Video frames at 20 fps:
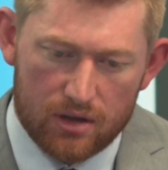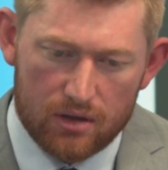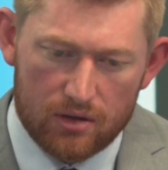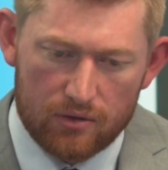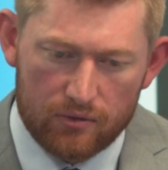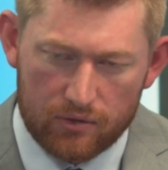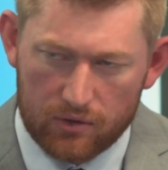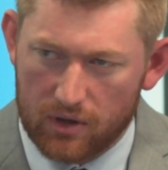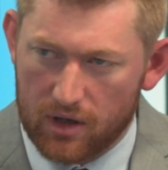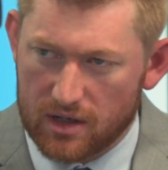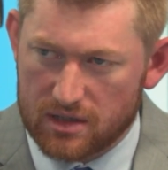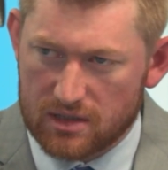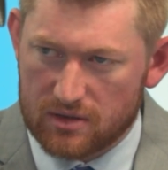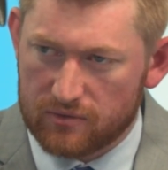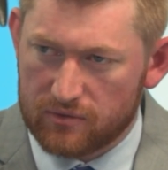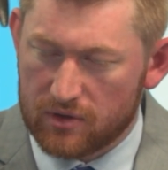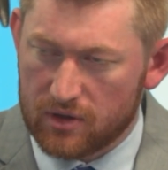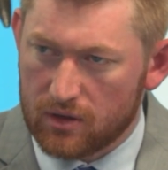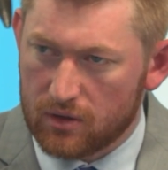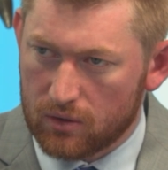
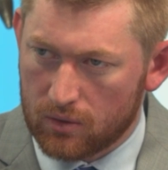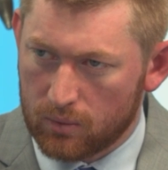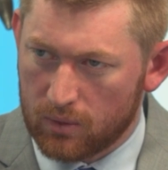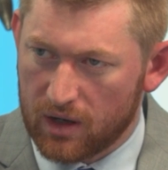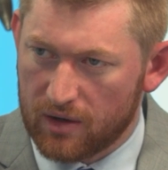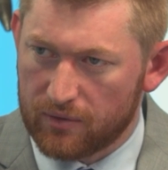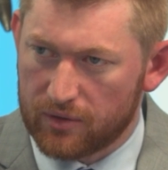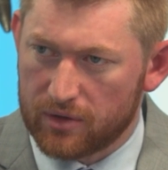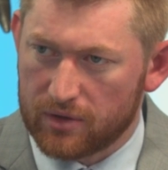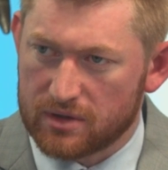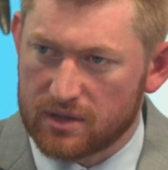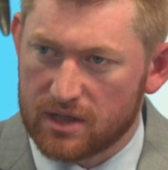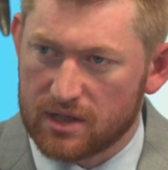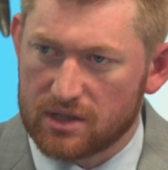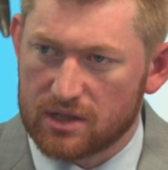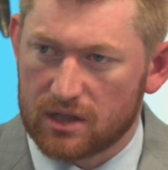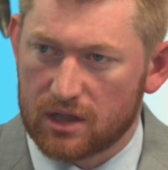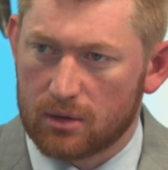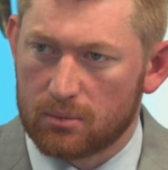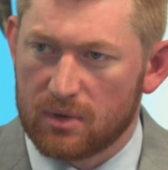philosophy or whatever you're
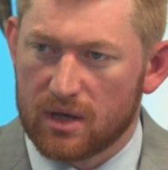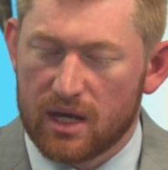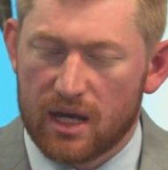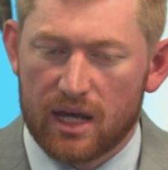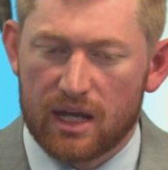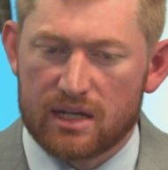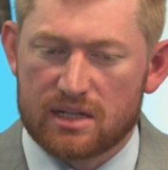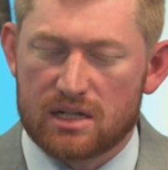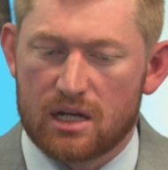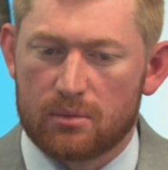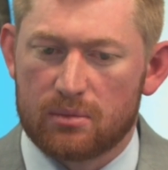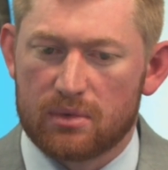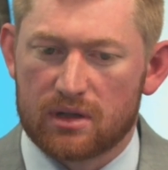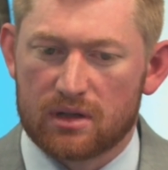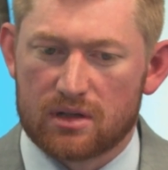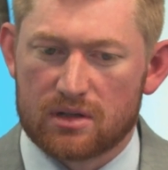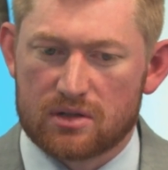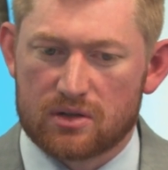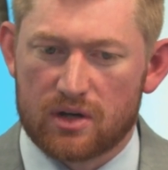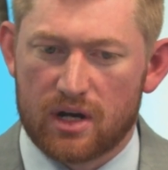teaching him, and he's not
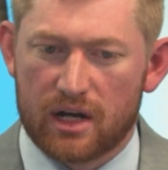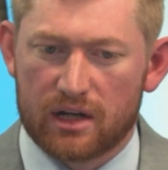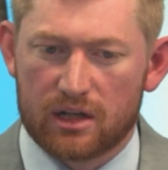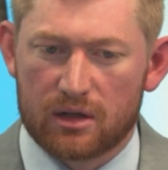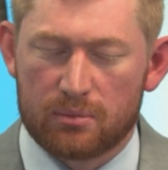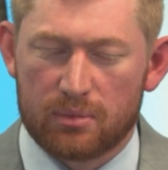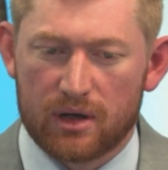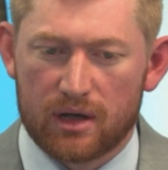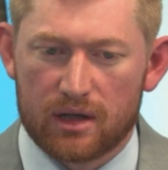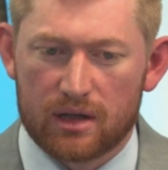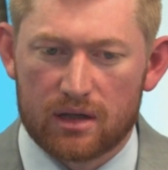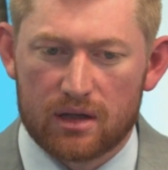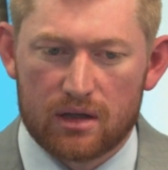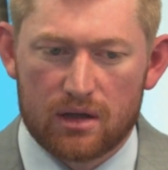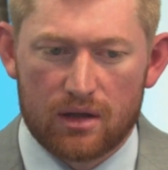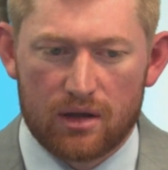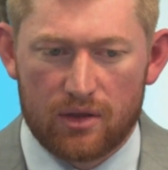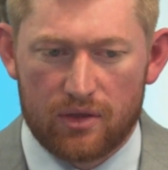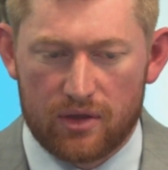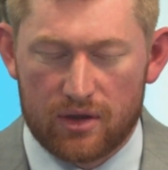being distracted by
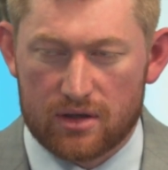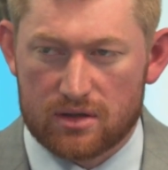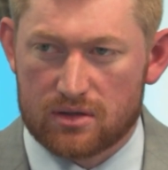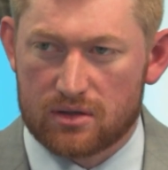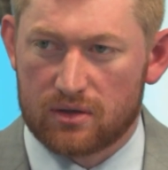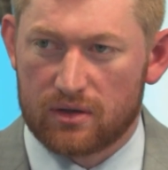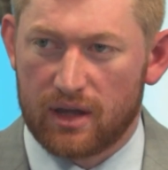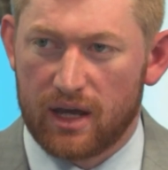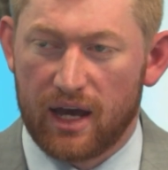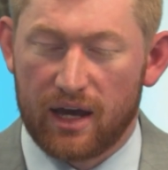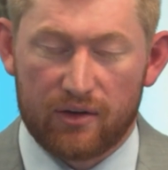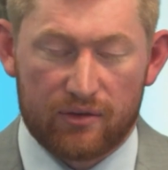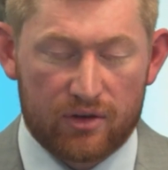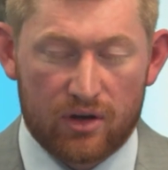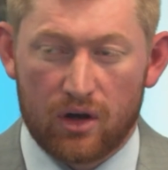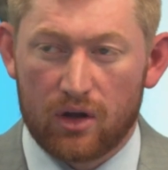this or that.